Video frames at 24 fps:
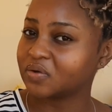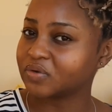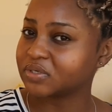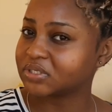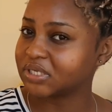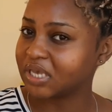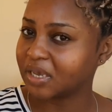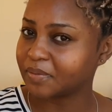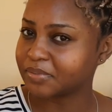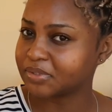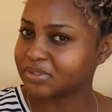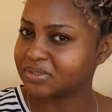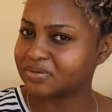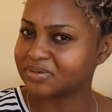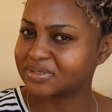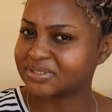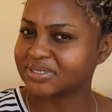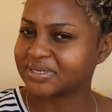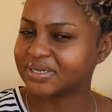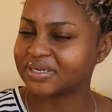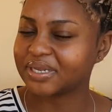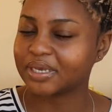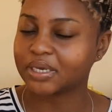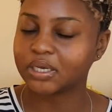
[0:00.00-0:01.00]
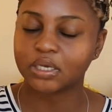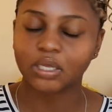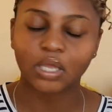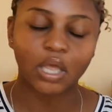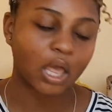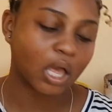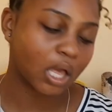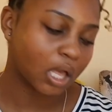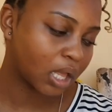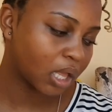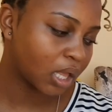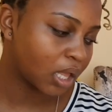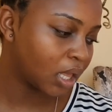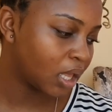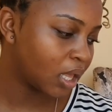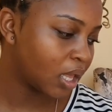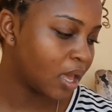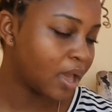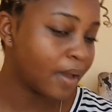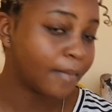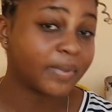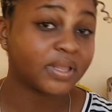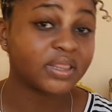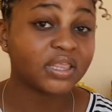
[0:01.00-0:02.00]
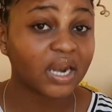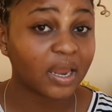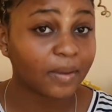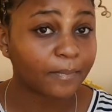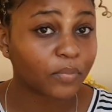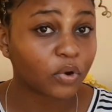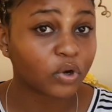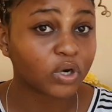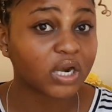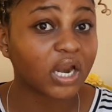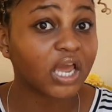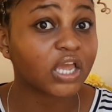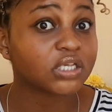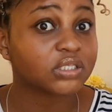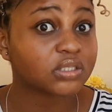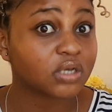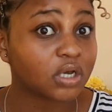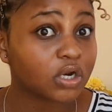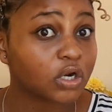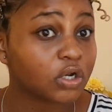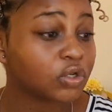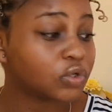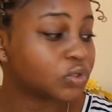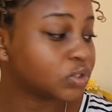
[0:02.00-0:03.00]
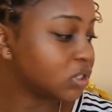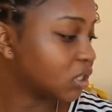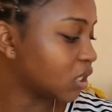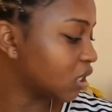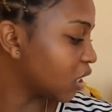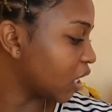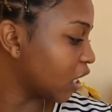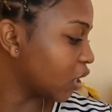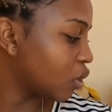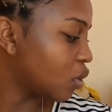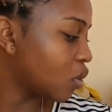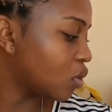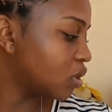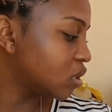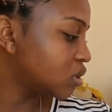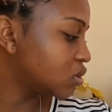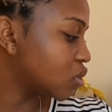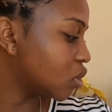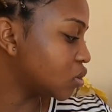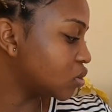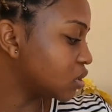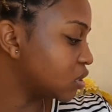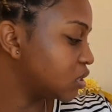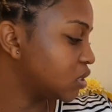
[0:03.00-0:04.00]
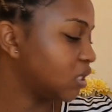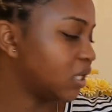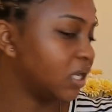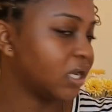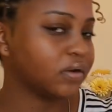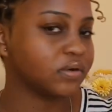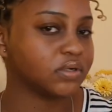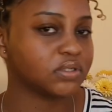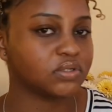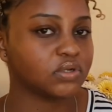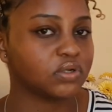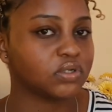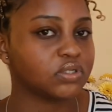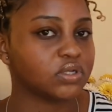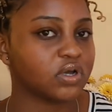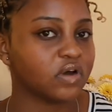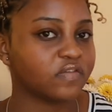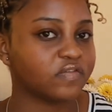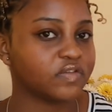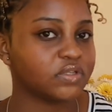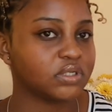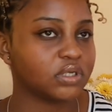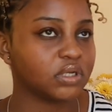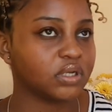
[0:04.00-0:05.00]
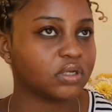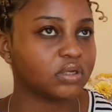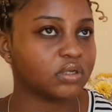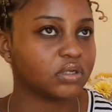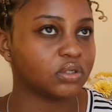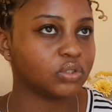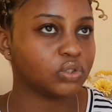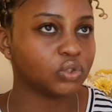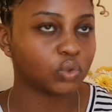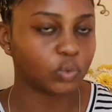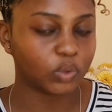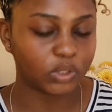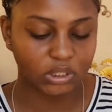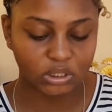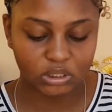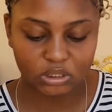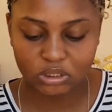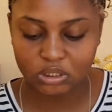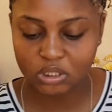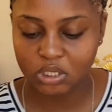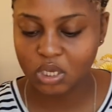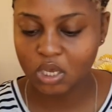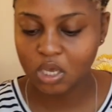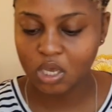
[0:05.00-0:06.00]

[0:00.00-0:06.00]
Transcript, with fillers: I was skeptical. So I was like, Ugh. but then I bought it. I started using it. Like you only start to see like results after two weeks.